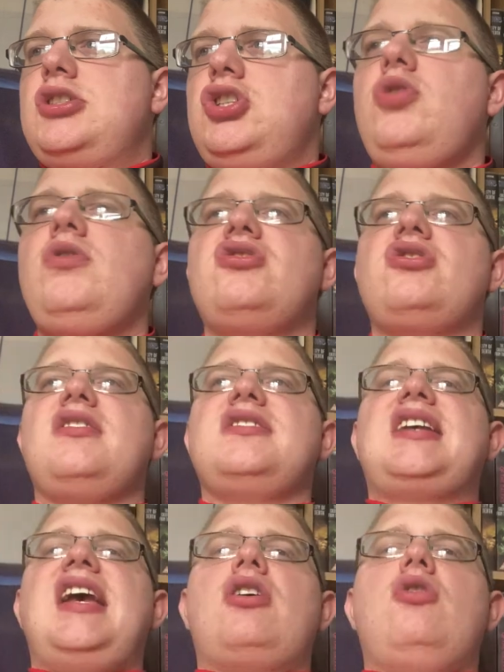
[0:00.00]
That's when it's starting
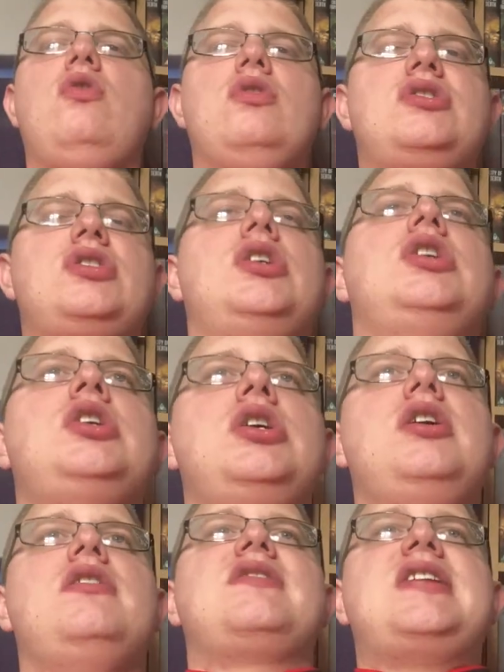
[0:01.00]
to get good.
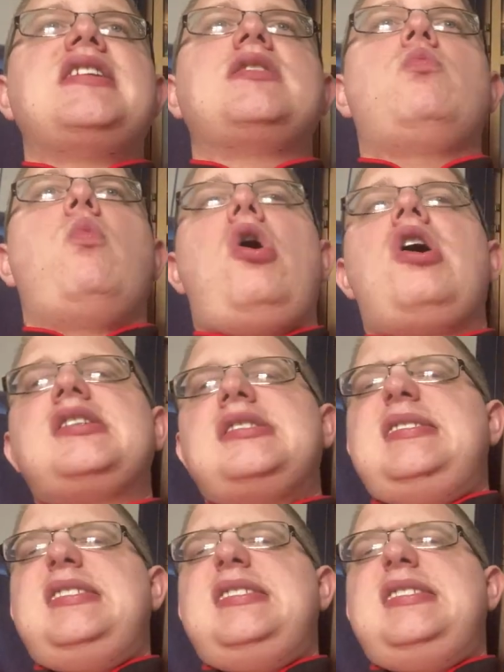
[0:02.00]
Season 1,